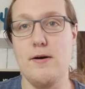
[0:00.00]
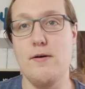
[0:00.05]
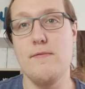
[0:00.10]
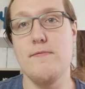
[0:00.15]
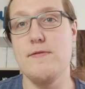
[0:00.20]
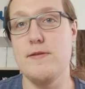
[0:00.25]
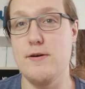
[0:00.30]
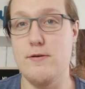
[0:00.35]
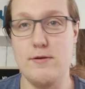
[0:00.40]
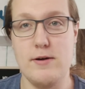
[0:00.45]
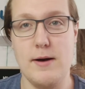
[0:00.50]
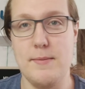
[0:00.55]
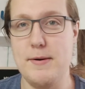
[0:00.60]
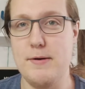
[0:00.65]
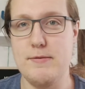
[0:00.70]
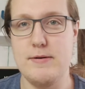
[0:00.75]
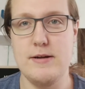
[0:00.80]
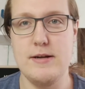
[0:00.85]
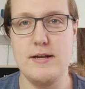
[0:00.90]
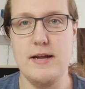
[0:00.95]
Hopefully it'll come
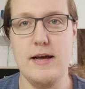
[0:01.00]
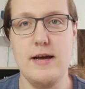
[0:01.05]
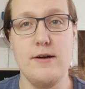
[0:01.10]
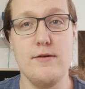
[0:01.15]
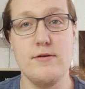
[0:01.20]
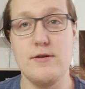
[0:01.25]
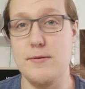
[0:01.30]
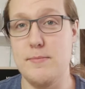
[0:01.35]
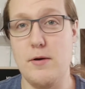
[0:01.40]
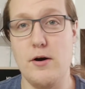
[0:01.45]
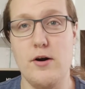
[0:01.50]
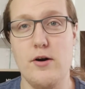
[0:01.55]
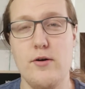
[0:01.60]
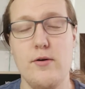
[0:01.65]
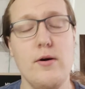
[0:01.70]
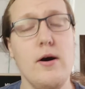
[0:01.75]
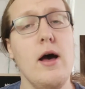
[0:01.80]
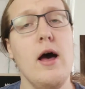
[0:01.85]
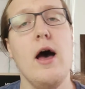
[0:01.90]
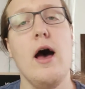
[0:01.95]
out today or
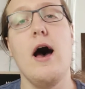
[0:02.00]
tomorrow.